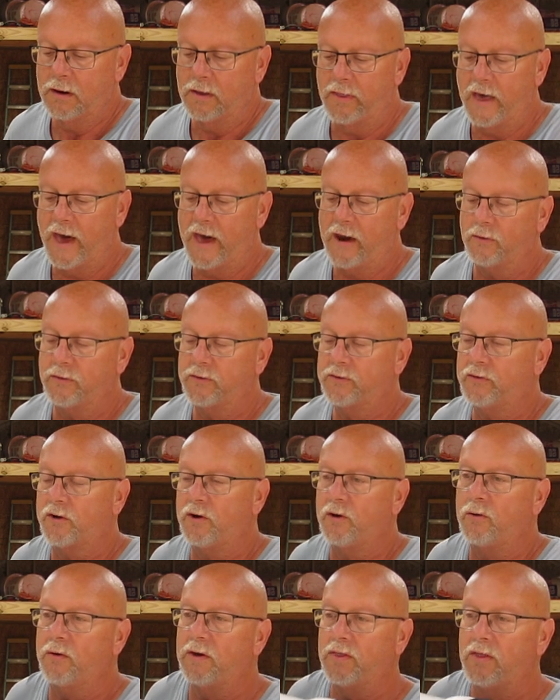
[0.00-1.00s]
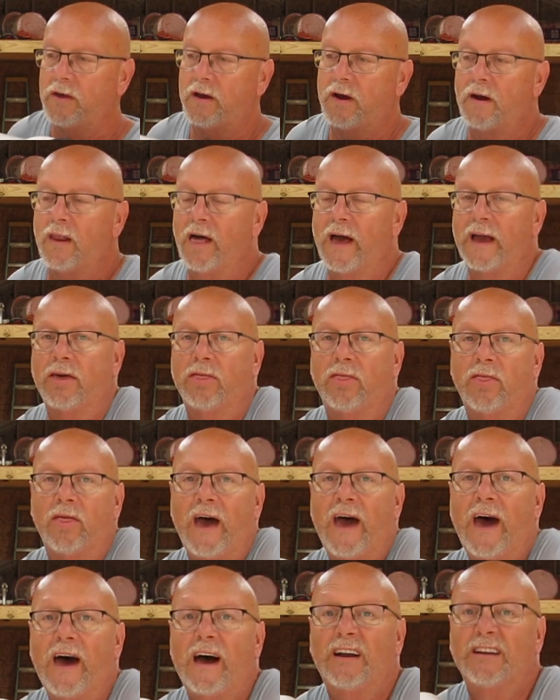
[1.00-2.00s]
That'll screw in there like
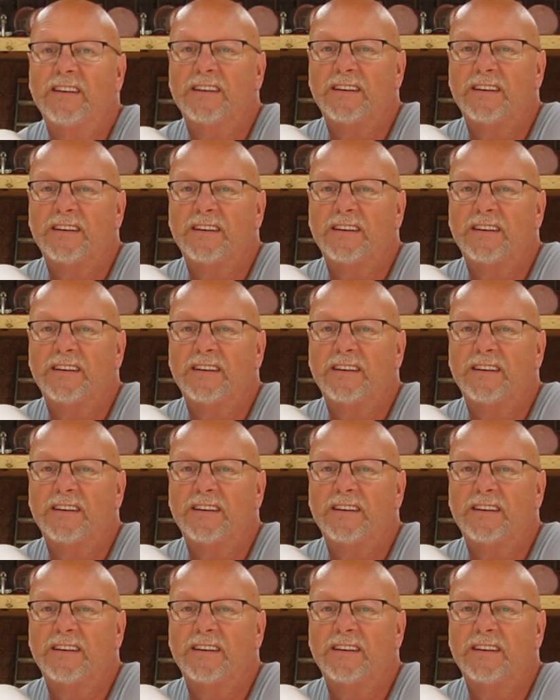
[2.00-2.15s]
that.